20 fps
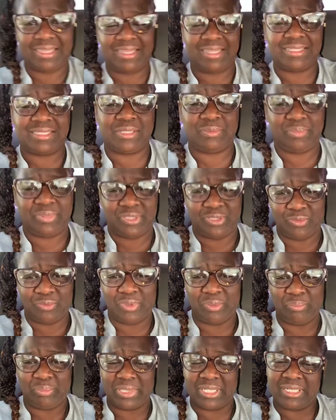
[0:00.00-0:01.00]
that has to do
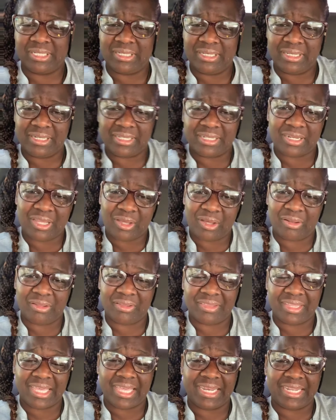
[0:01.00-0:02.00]
with blood and all
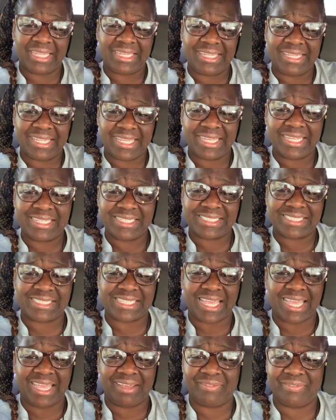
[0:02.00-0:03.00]
of that. And yes,
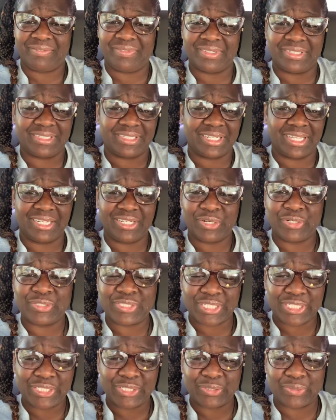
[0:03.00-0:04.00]
I have a
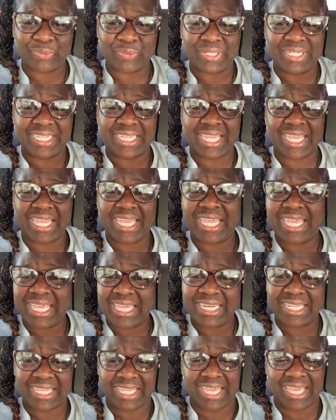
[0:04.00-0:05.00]
nursing degree
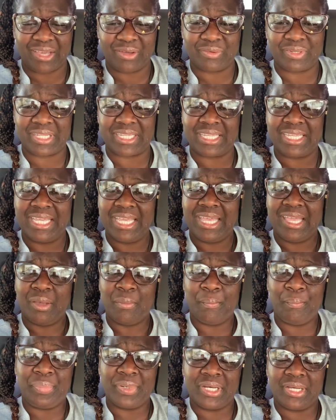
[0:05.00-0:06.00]
and accounting,
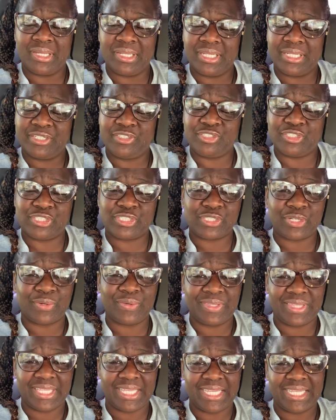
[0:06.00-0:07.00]
But it's just
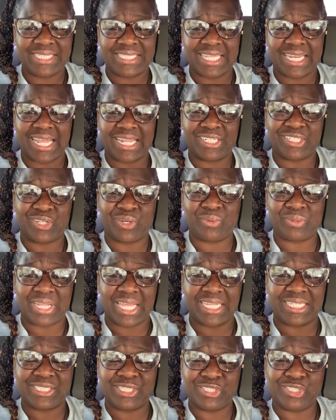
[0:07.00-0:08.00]
certain things that I don't
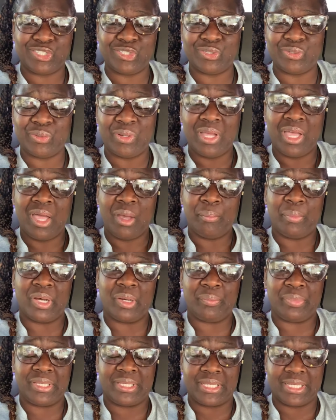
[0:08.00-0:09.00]
like to do.
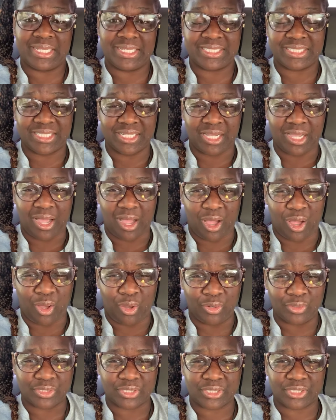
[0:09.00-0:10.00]
But because the
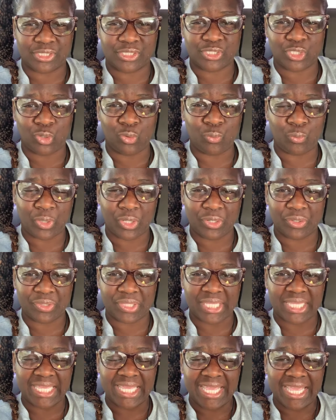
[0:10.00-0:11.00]
cause is so
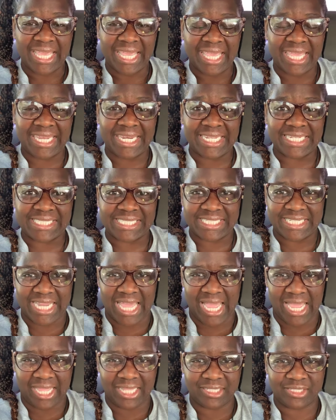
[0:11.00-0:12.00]
worthy, and it's
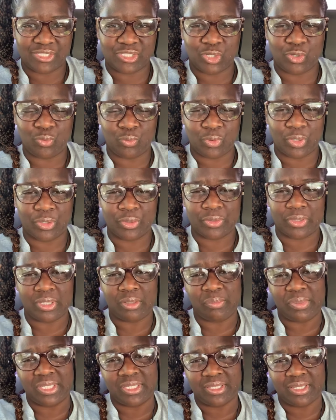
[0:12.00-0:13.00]
not so
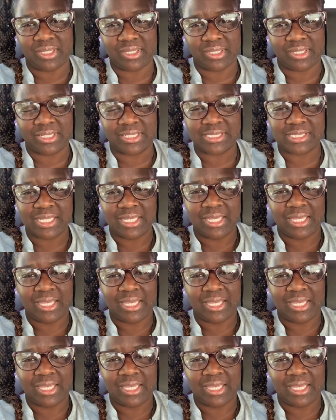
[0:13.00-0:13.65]
worthy because